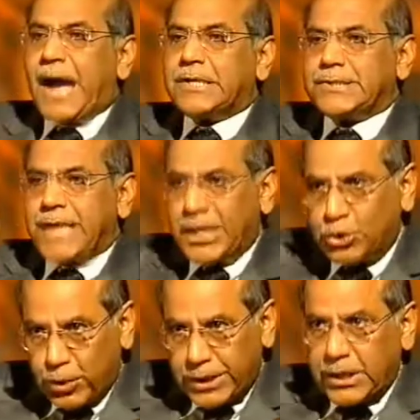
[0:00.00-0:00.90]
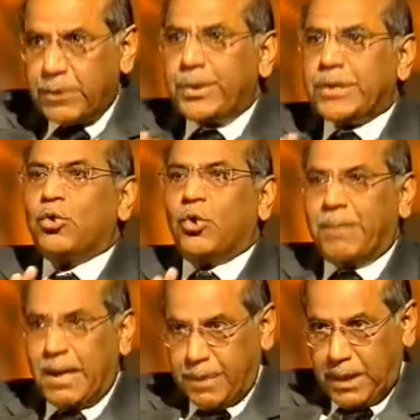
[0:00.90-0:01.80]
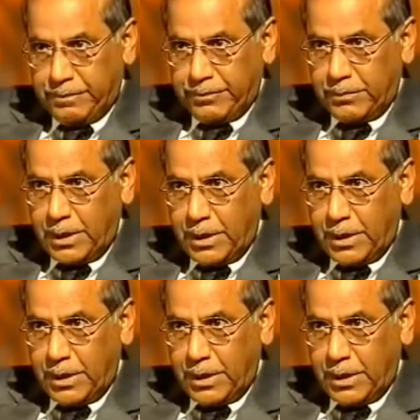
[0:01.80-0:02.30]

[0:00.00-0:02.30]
had sat together with Obama.